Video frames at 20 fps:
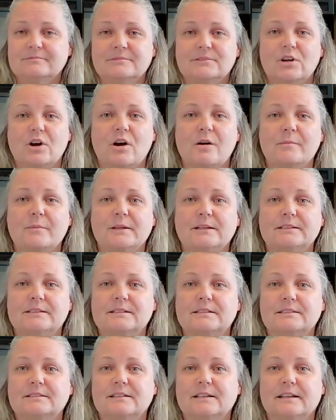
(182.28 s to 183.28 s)

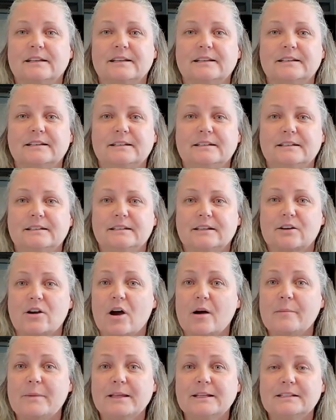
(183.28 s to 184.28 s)
comment in the
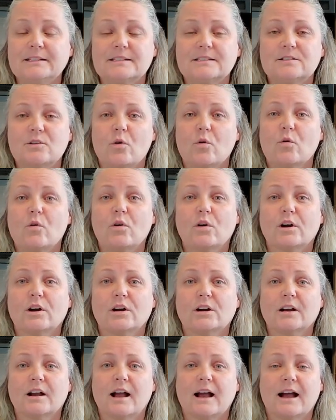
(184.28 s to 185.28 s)
comments
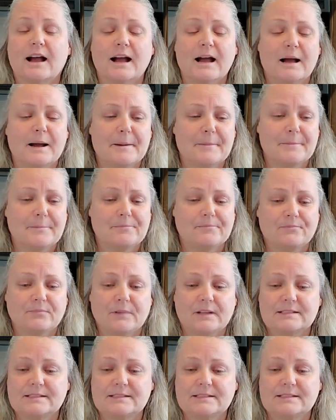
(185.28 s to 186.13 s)
or um,